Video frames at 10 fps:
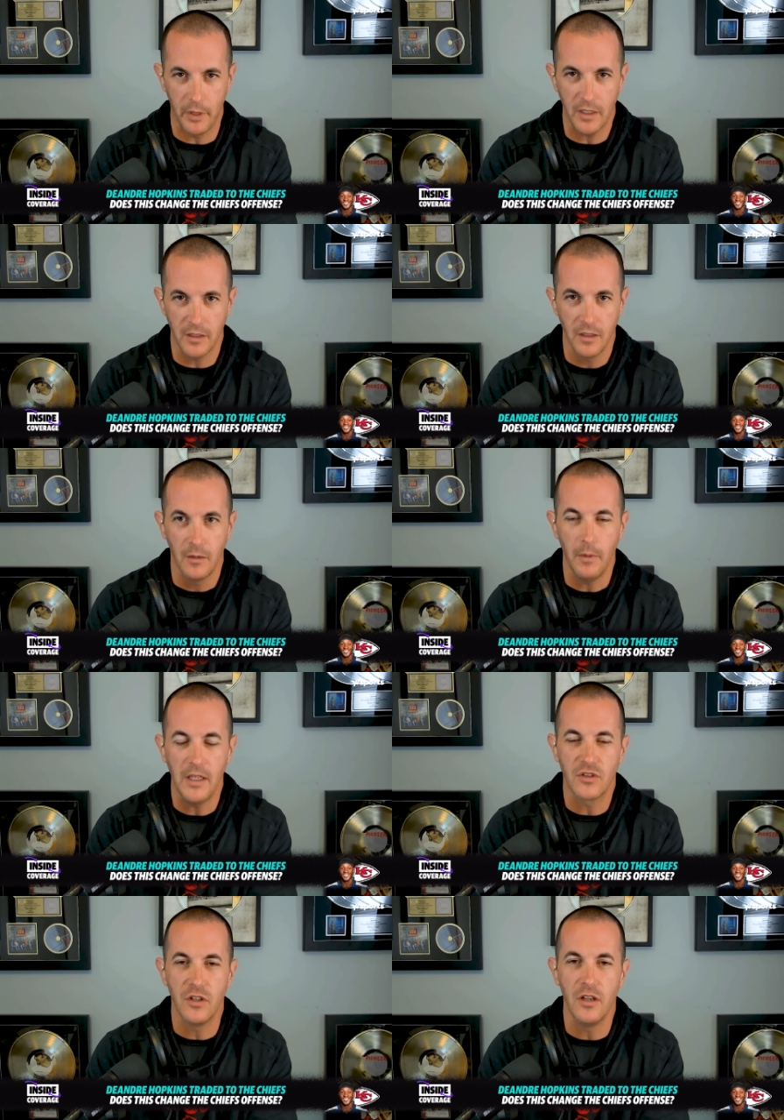pick
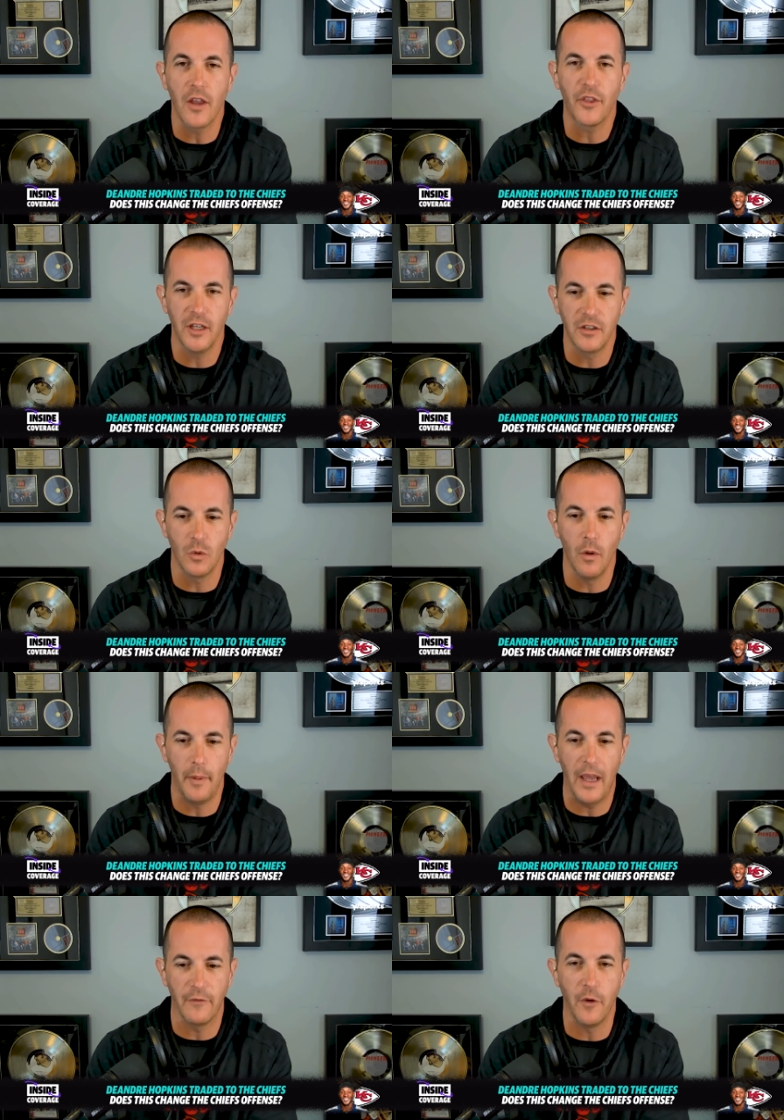means nothing to a
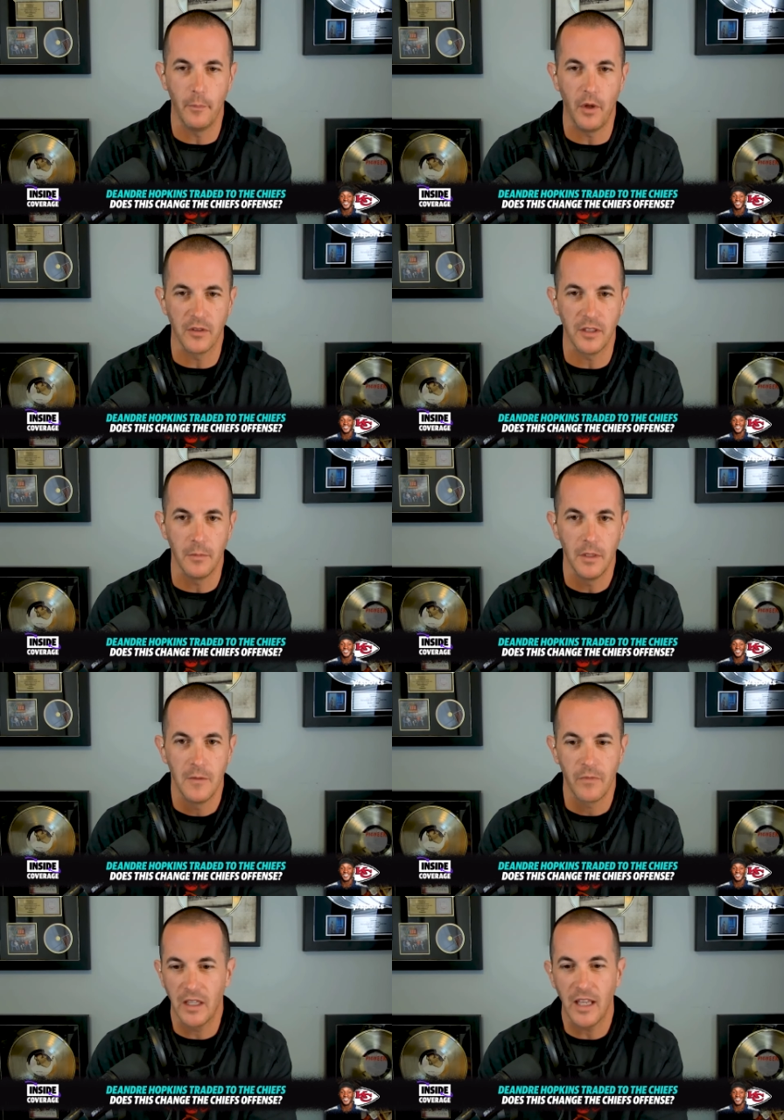bad football team.
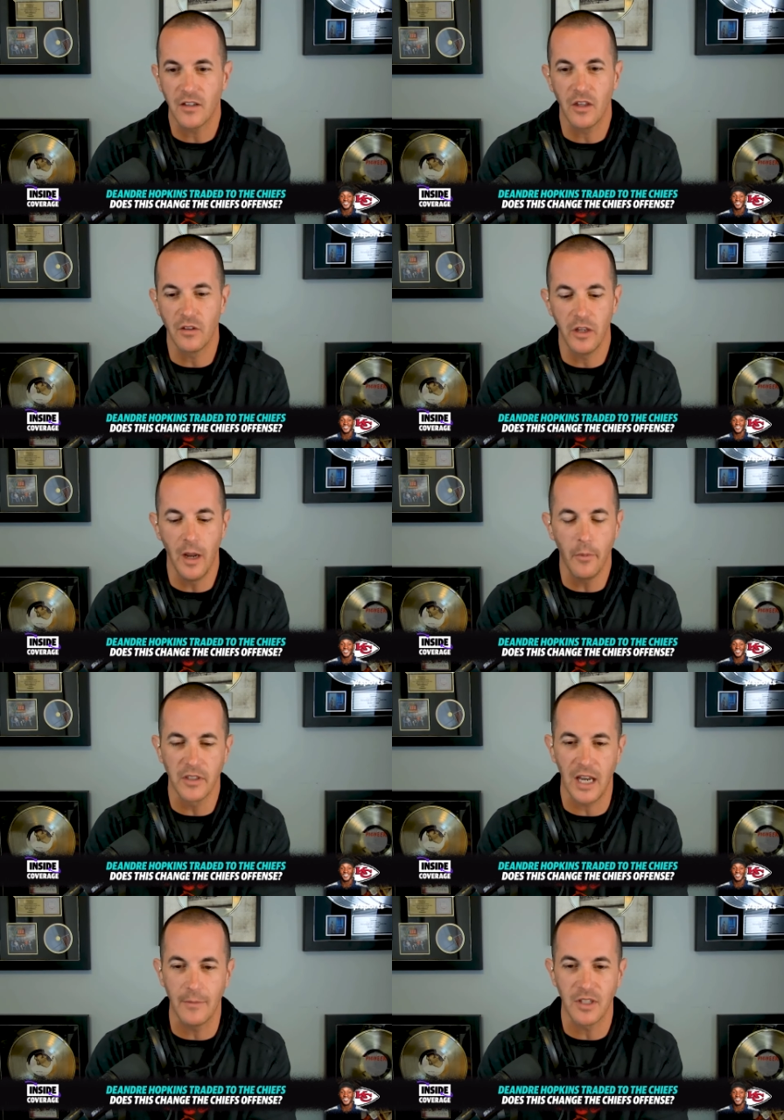Like that, the, the number
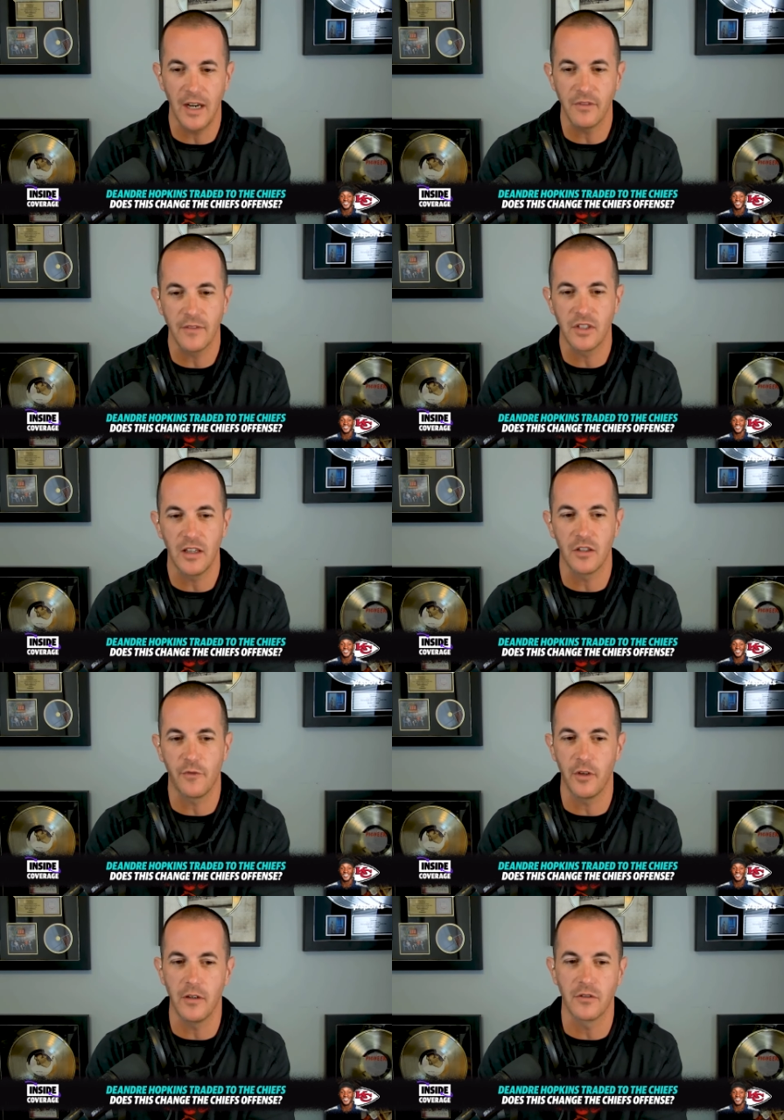of times, and I've, I've said this
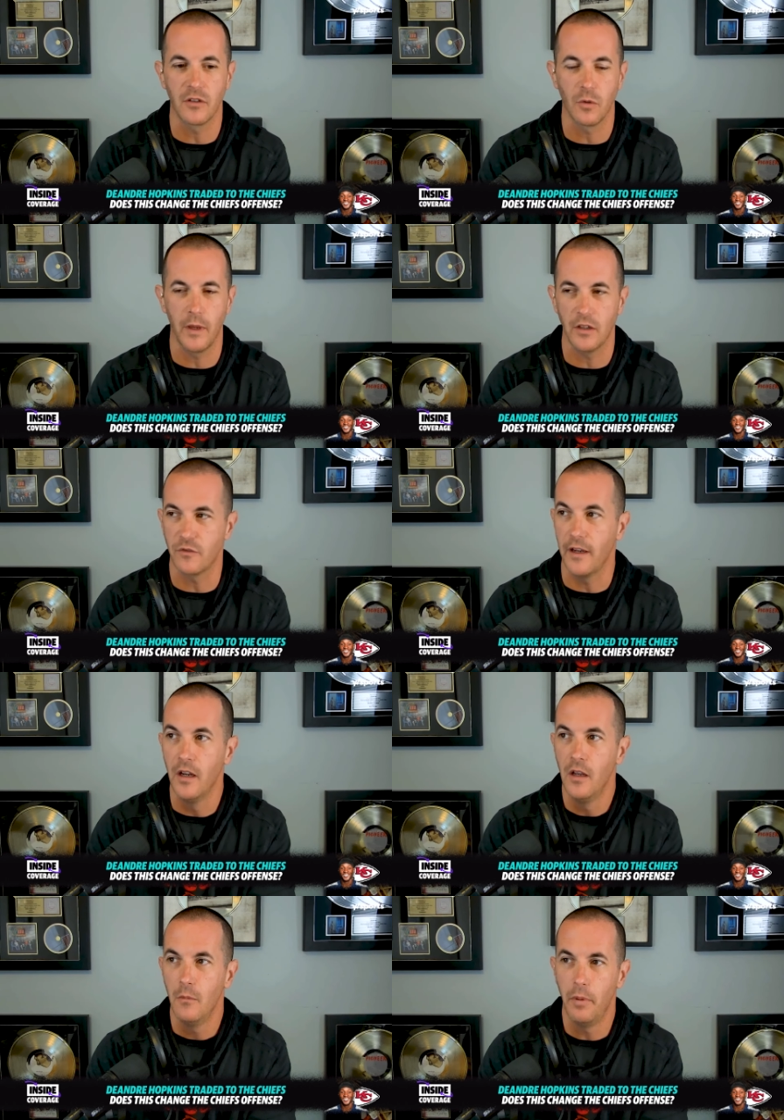for years as a Raiders fan,
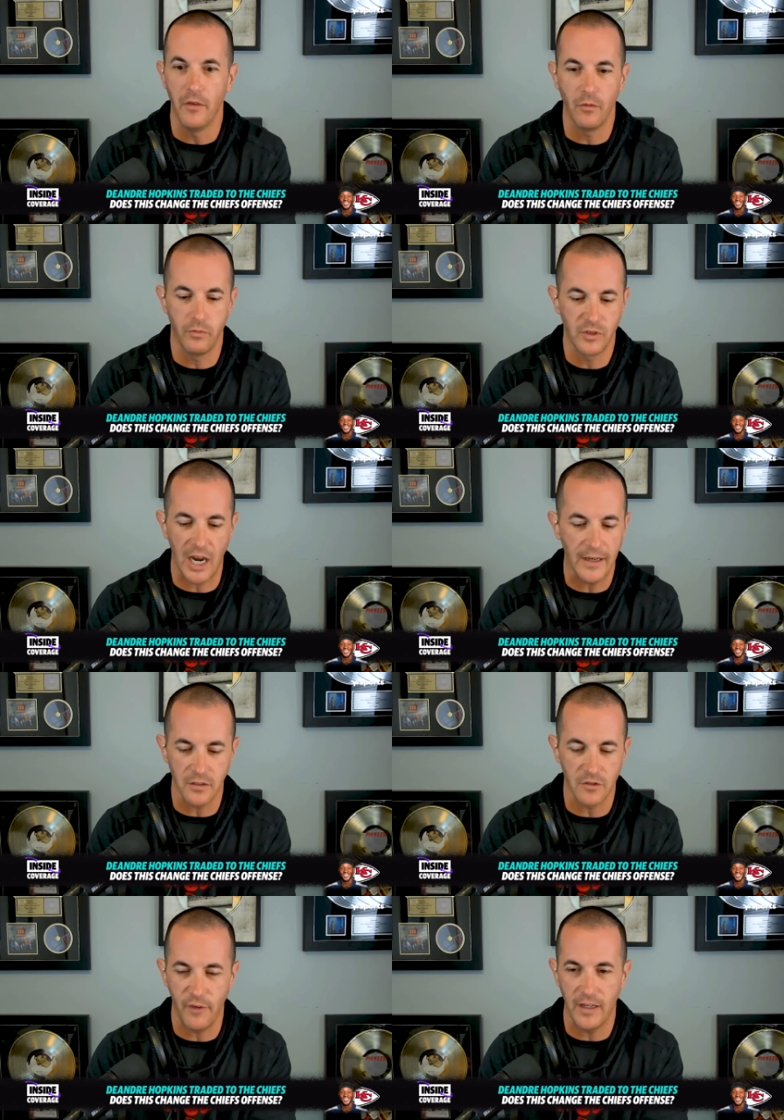but
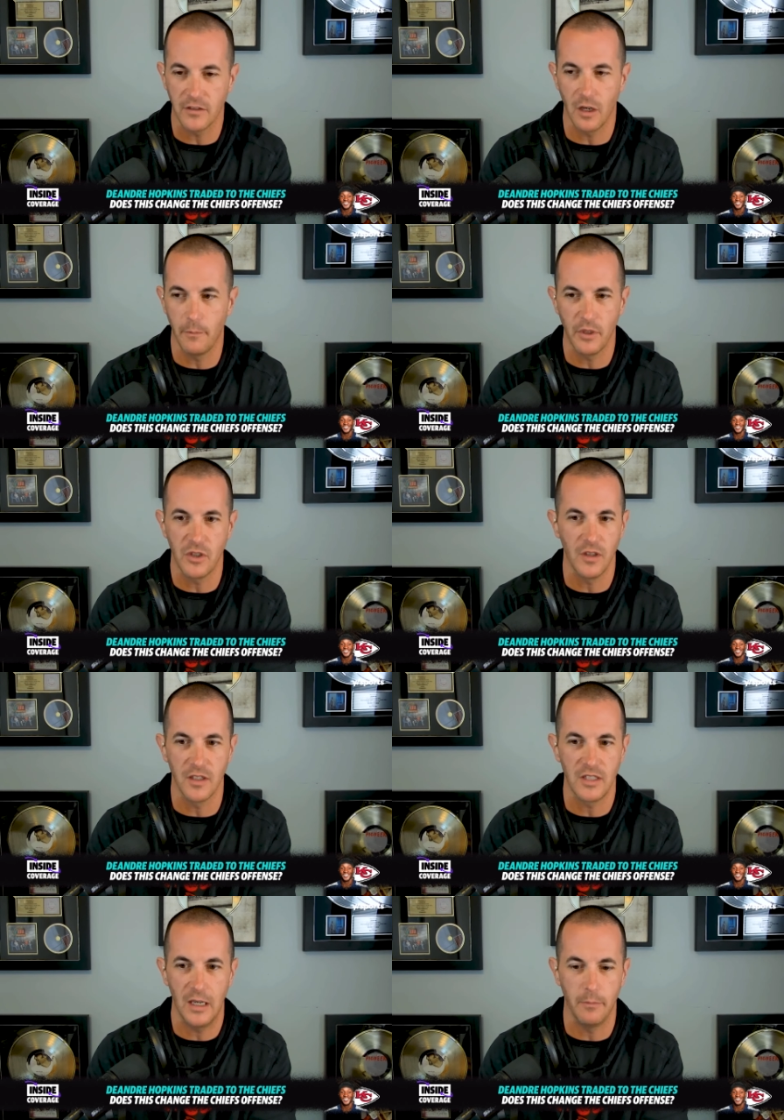Titans fans, I'll put you in
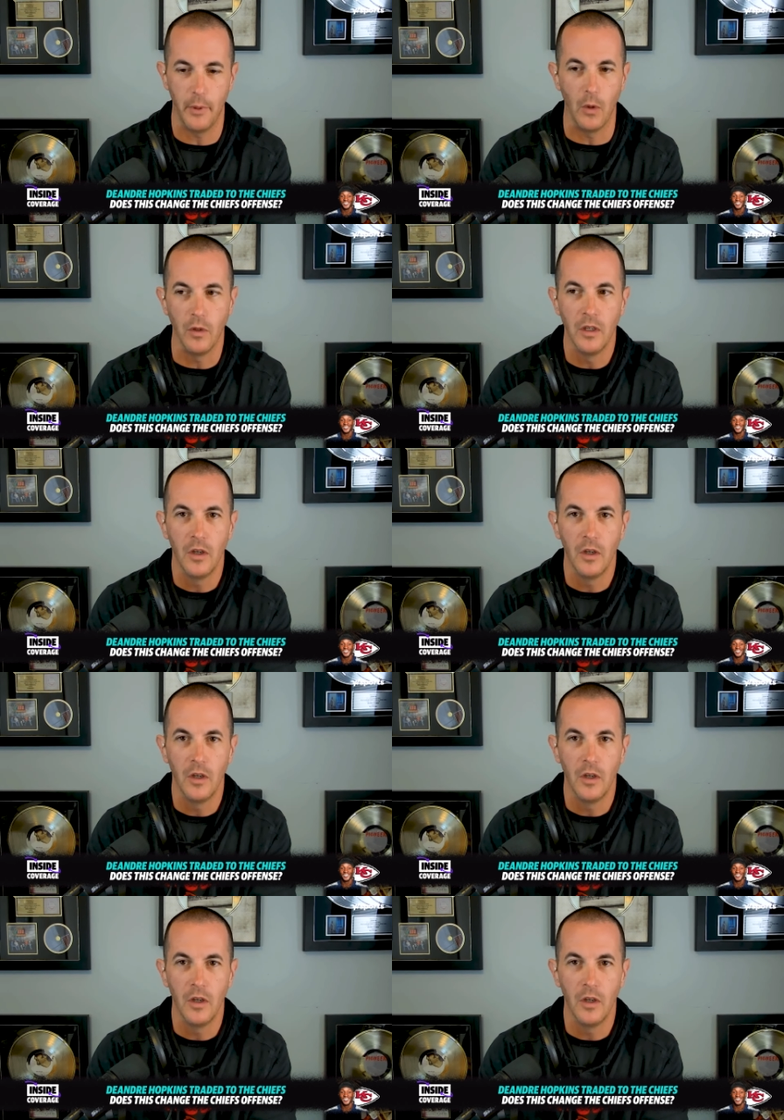the same boat.